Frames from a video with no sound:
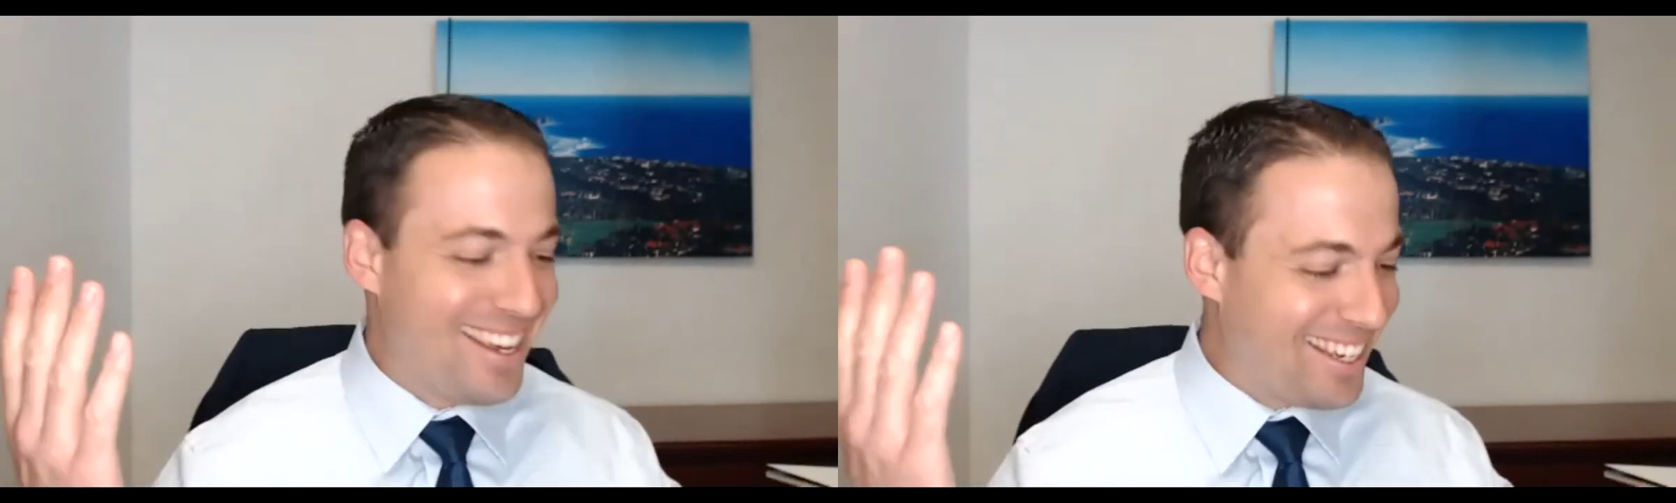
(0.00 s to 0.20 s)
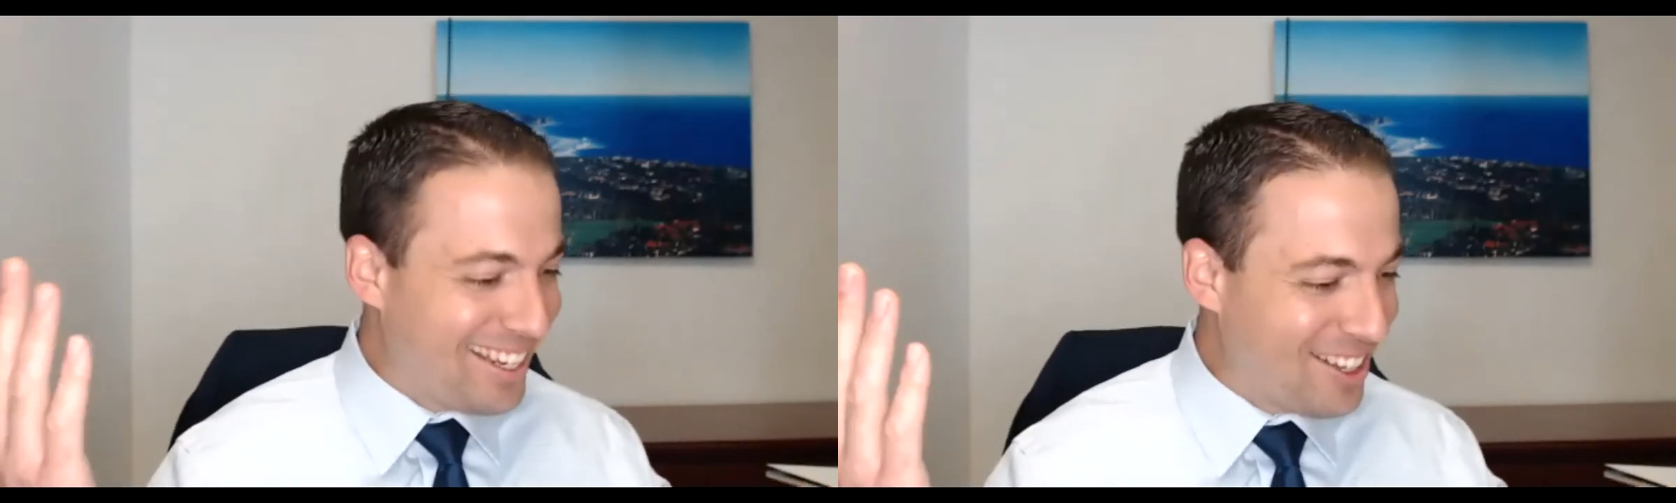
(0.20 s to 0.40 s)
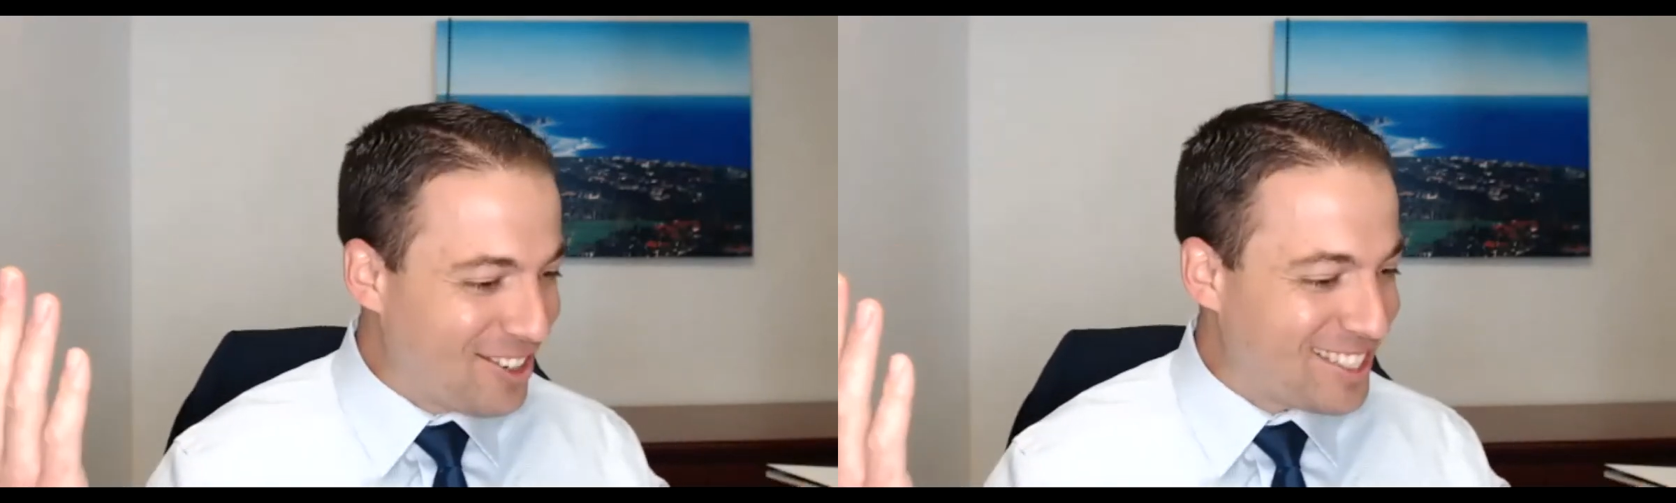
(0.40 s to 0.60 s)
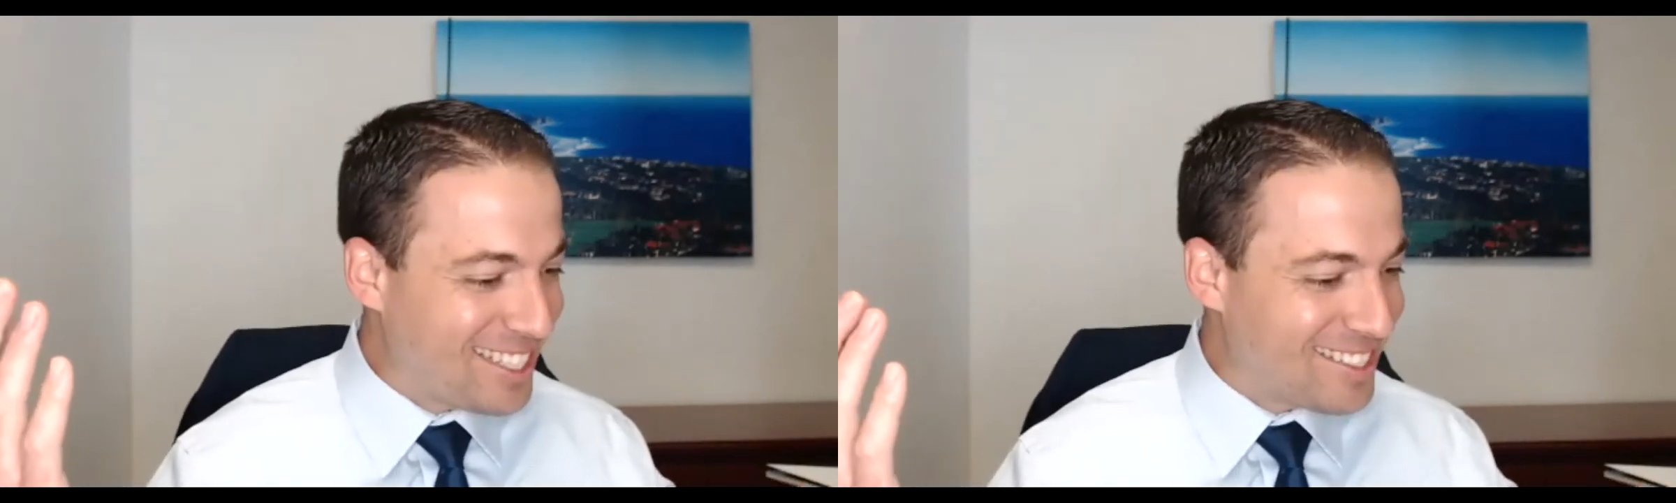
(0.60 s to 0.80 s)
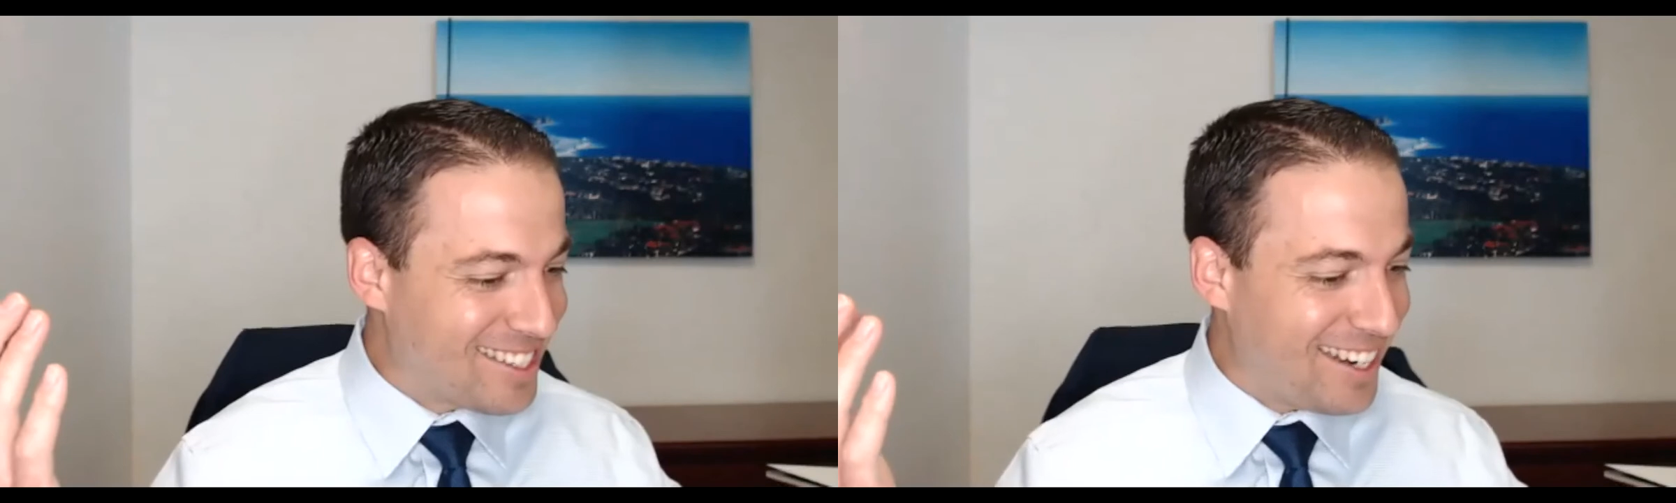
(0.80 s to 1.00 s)
getting those
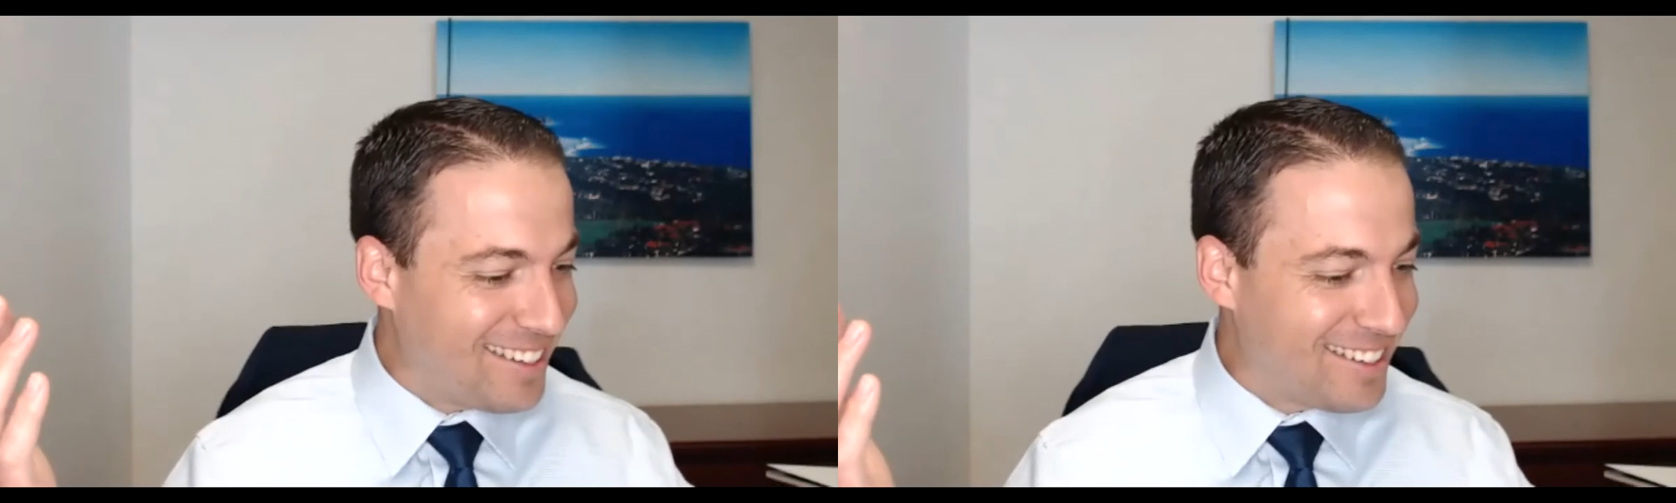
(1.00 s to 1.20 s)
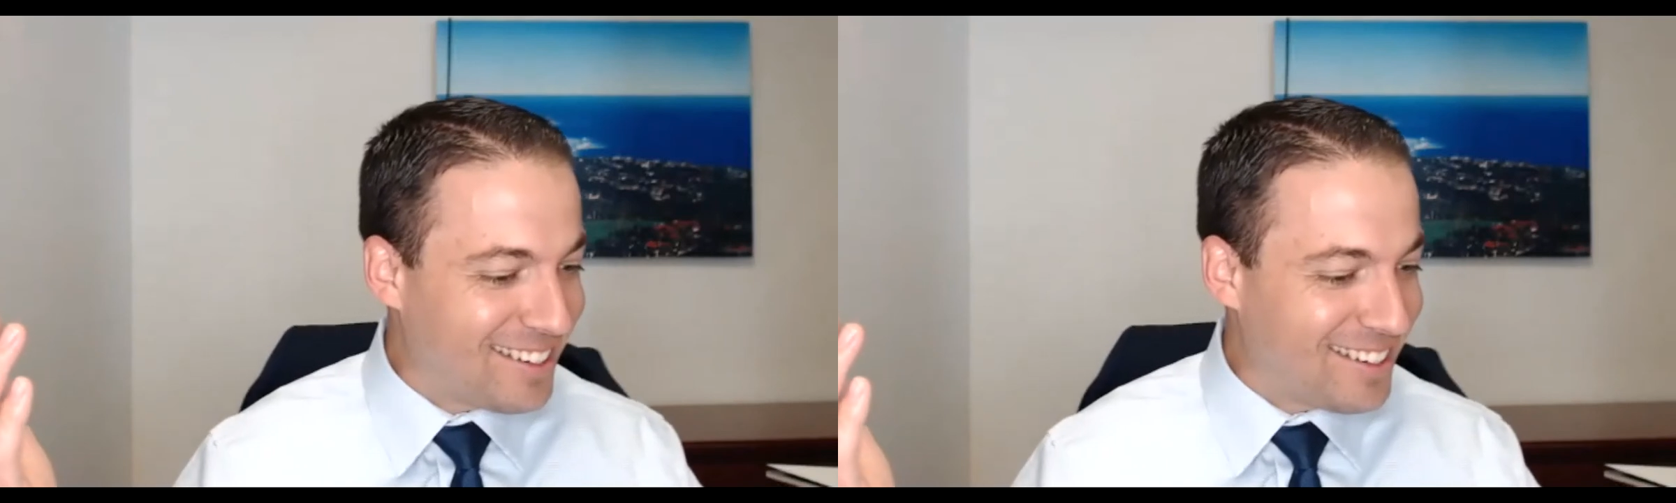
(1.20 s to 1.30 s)
things done.